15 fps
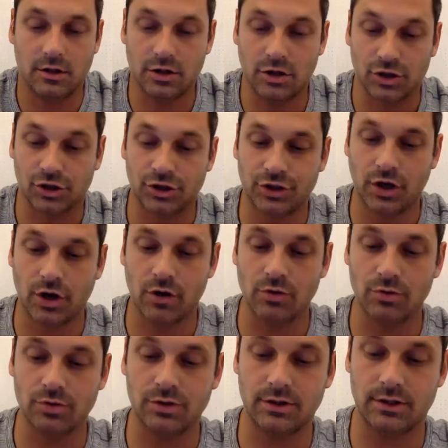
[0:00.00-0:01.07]
your
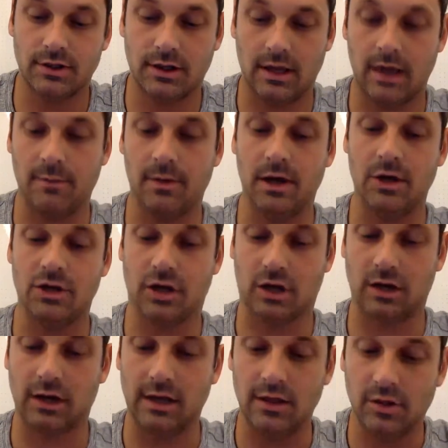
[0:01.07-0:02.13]
show's image. It
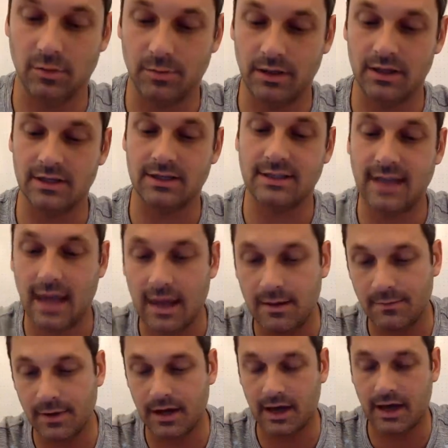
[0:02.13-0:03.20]
could either be the
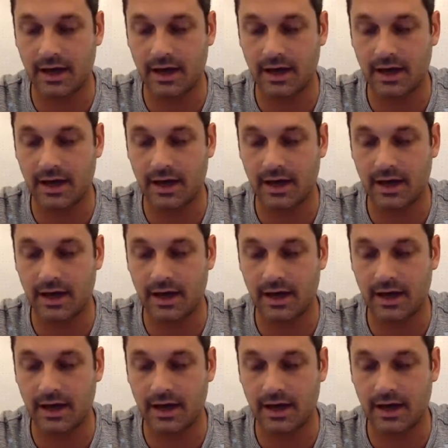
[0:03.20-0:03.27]
same